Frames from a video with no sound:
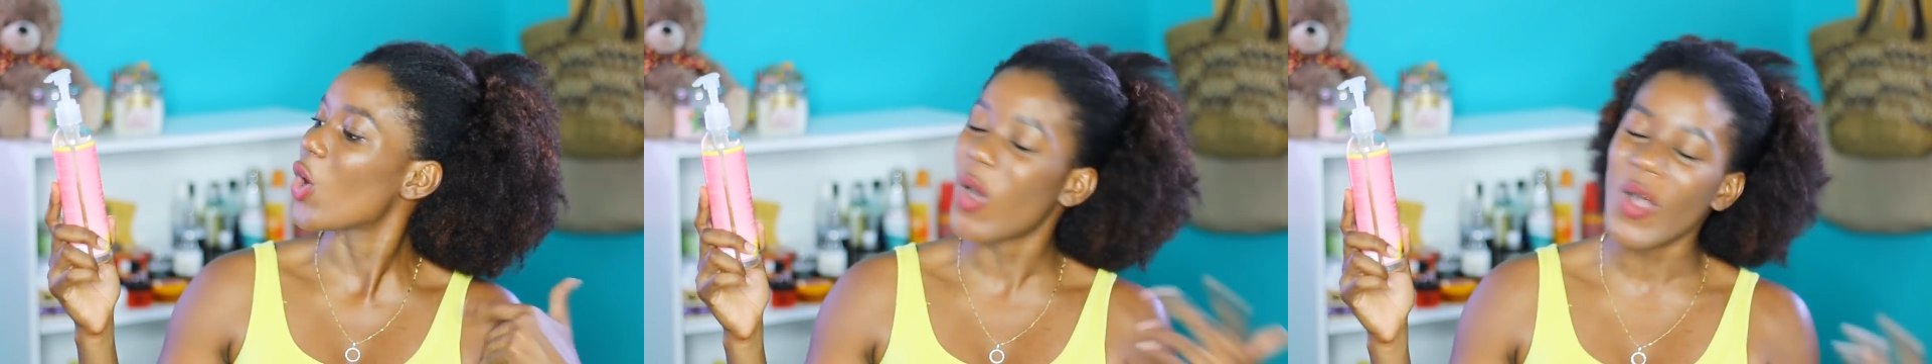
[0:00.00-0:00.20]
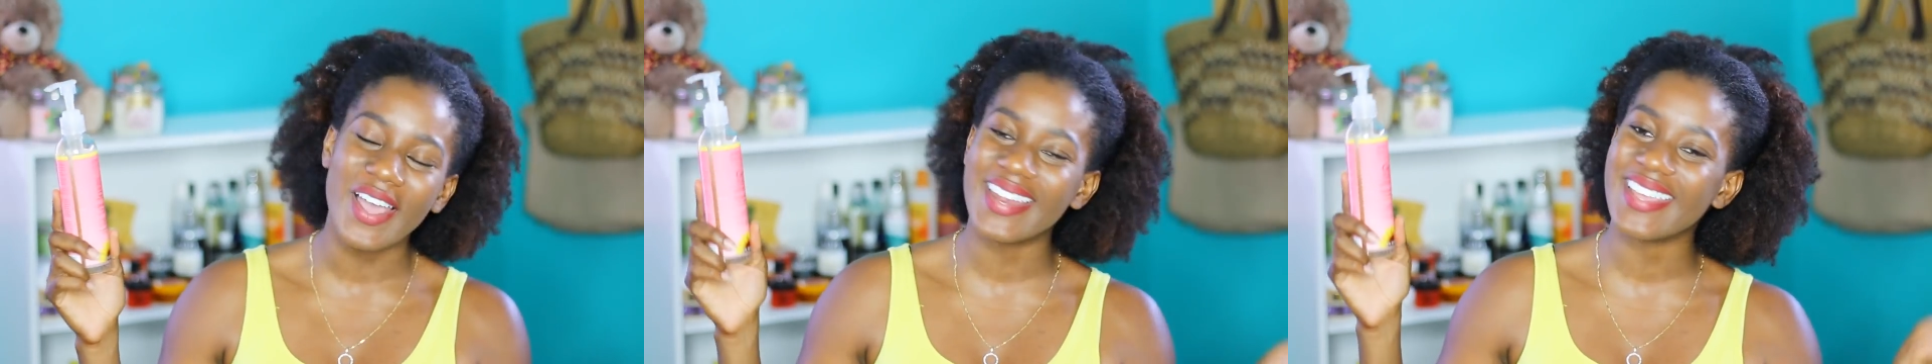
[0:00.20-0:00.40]

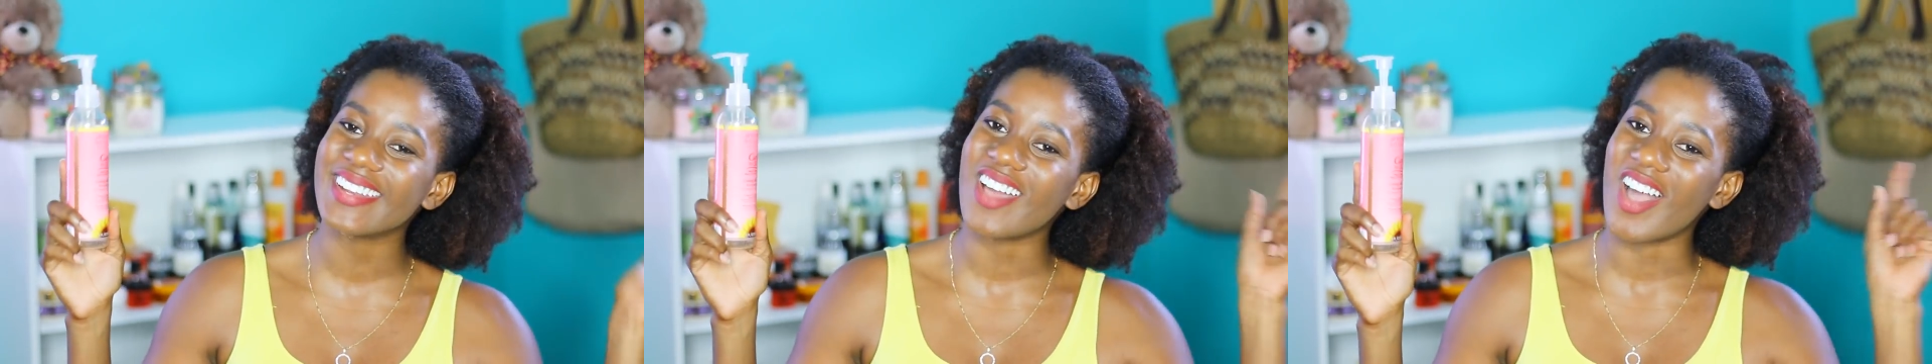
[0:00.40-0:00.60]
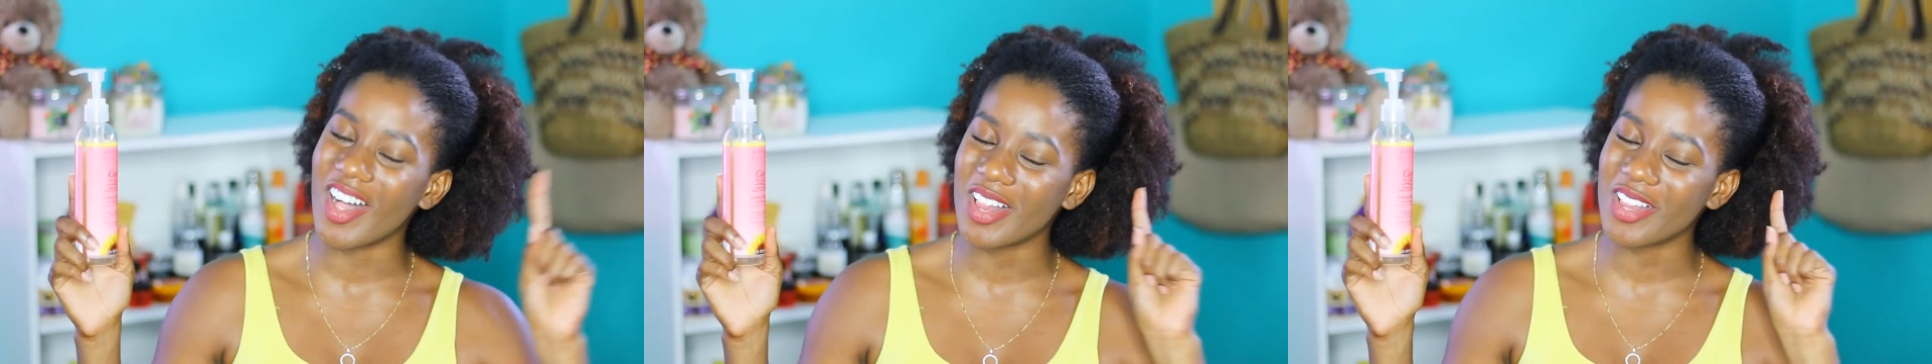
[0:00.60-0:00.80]

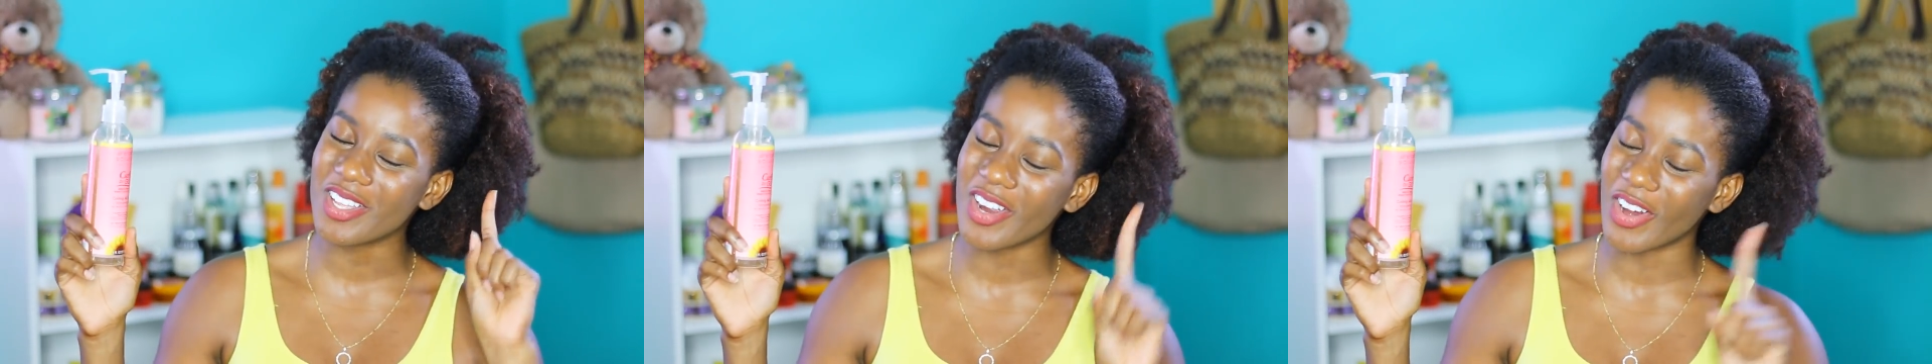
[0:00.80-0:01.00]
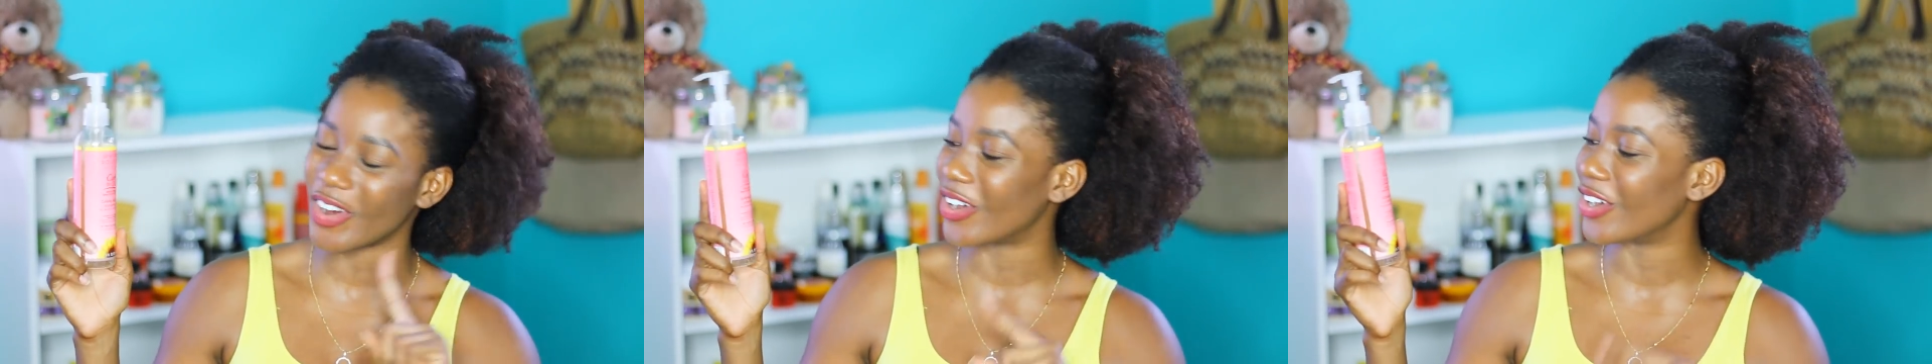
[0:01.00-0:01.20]
Coiling
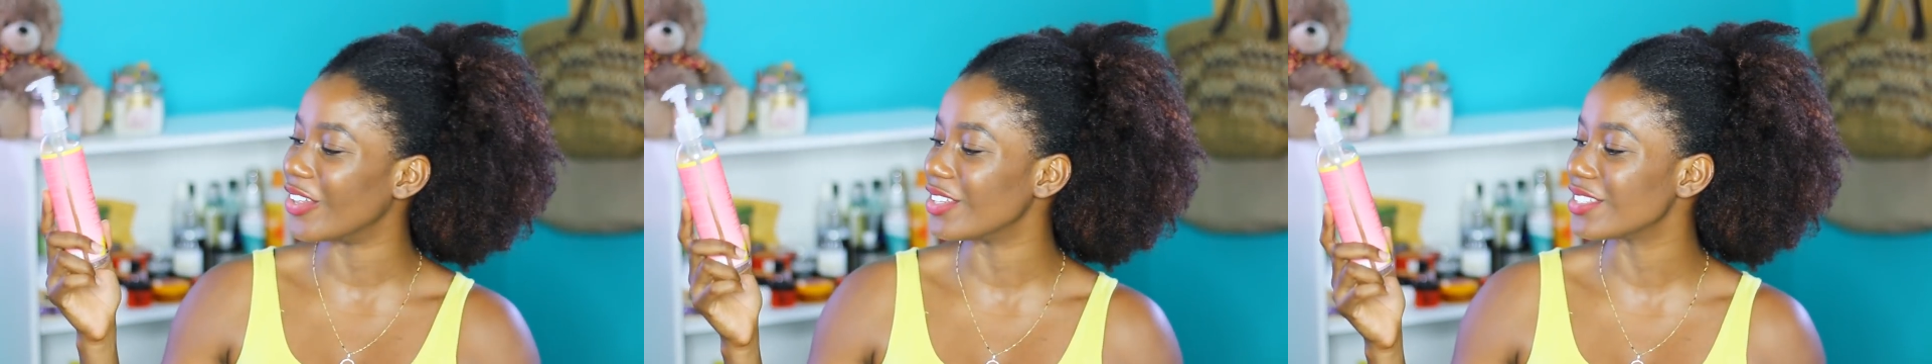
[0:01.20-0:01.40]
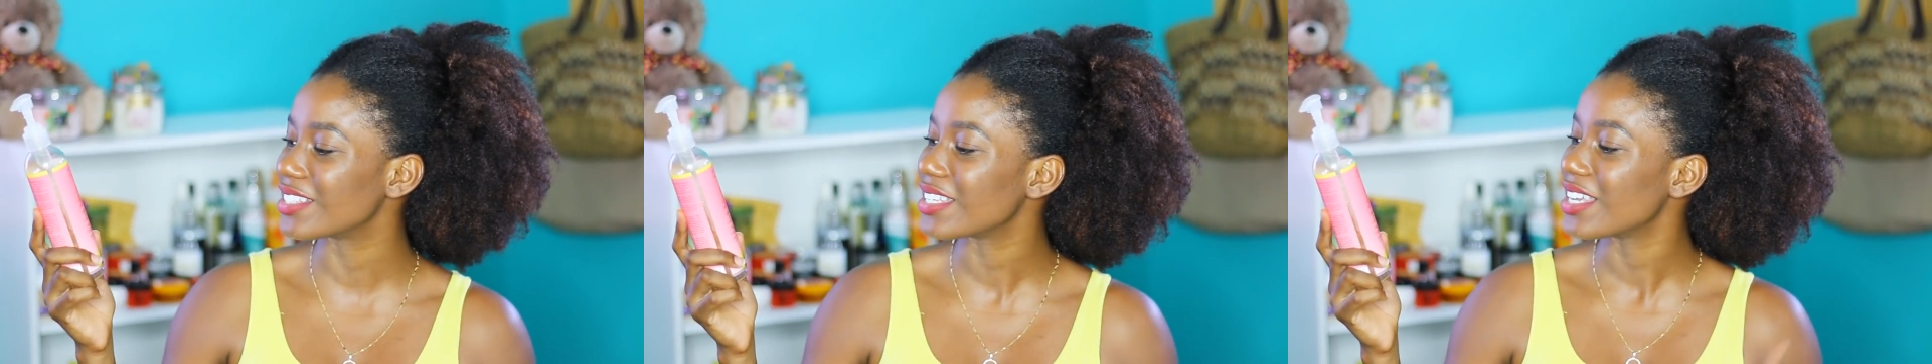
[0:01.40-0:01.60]
All
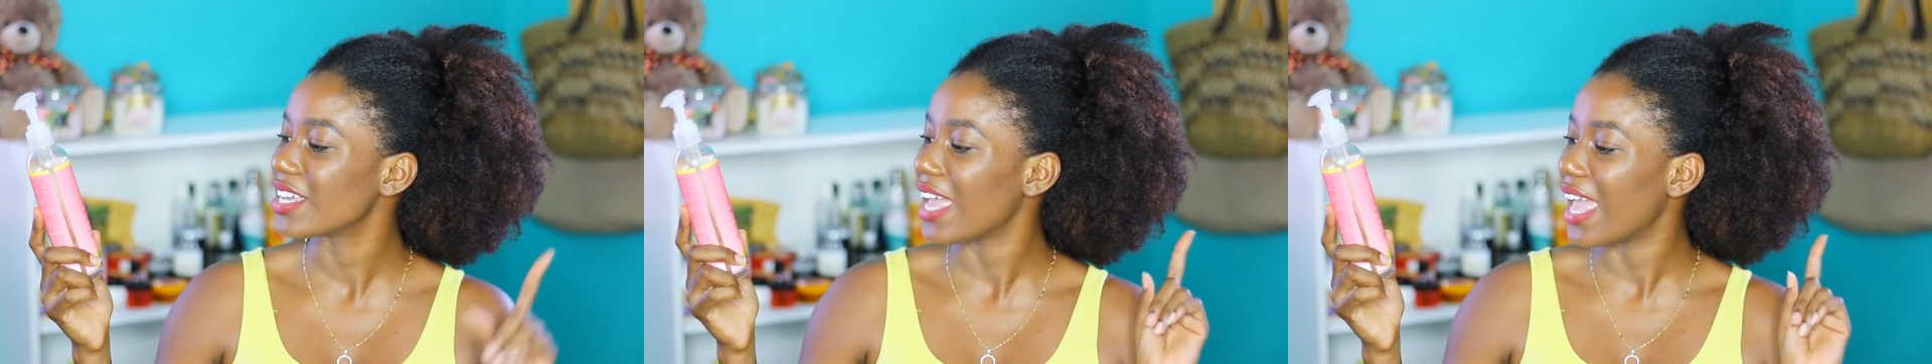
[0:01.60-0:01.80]
Curls